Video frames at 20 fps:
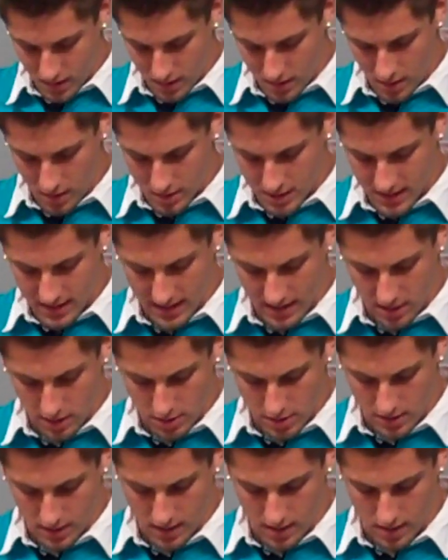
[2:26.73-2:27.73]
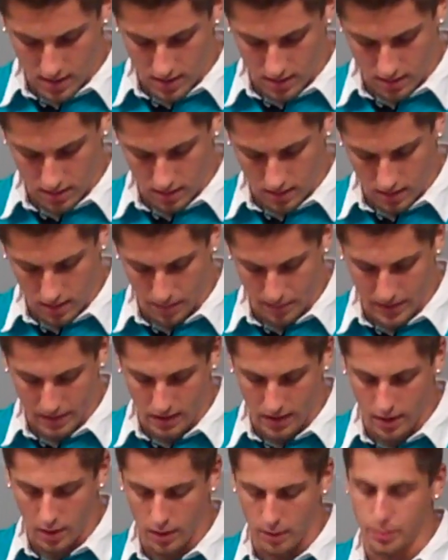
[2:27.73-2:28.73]
know, just getting used to, you know, being
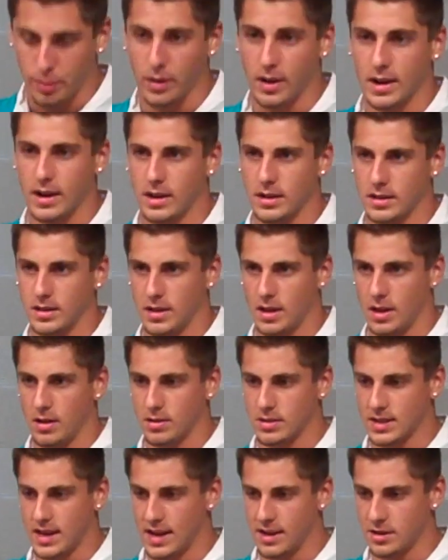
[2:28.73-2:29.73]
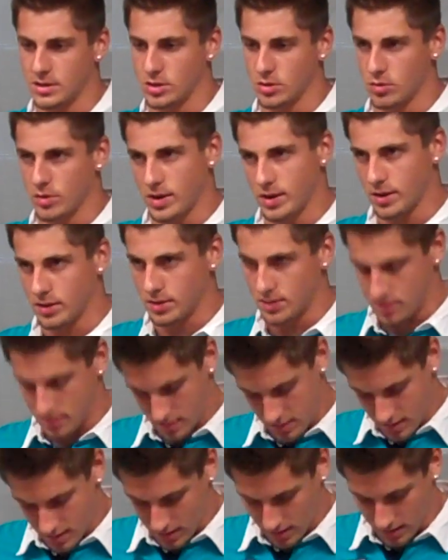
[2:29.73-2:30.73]
around all the players, you know, it's kind of surreal
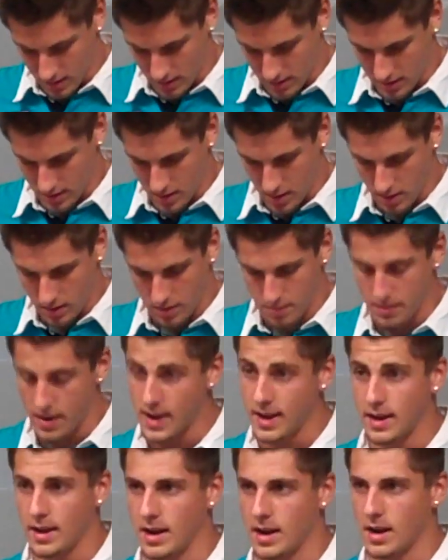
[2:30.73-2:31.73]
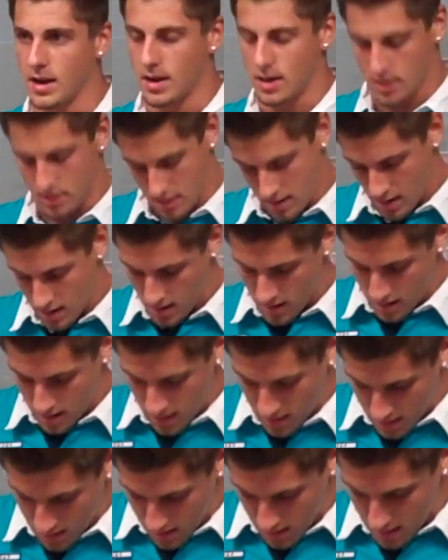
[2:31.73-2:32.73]
because, you know, you made it here.
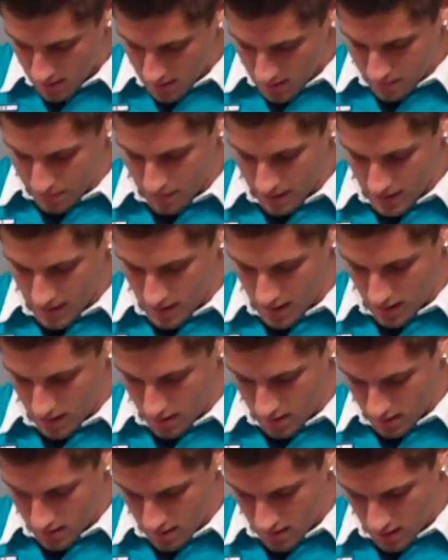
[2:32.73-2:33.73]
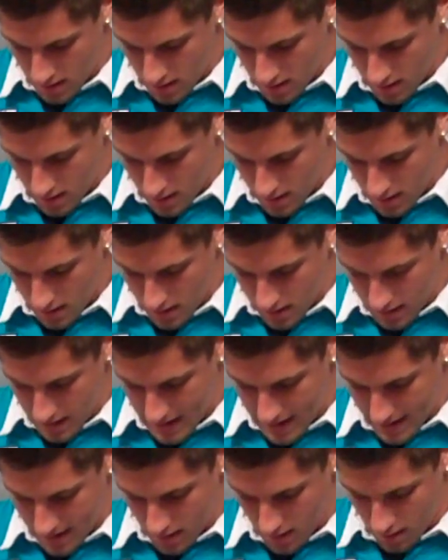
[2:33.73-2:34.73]
But,
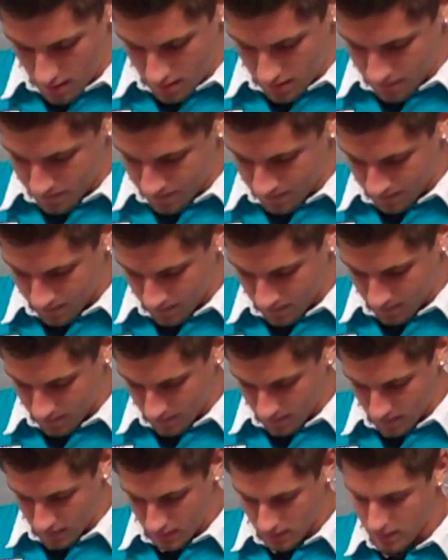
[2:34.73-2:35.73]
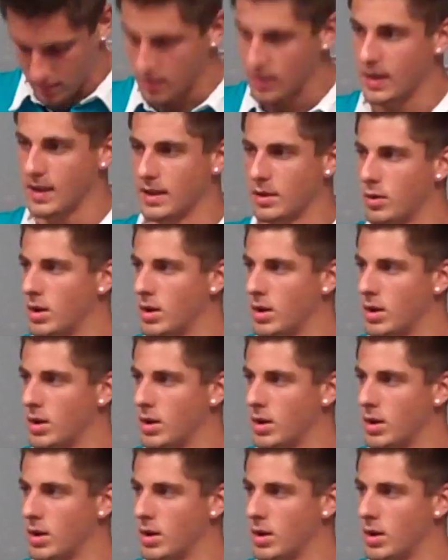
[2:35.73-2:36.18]
any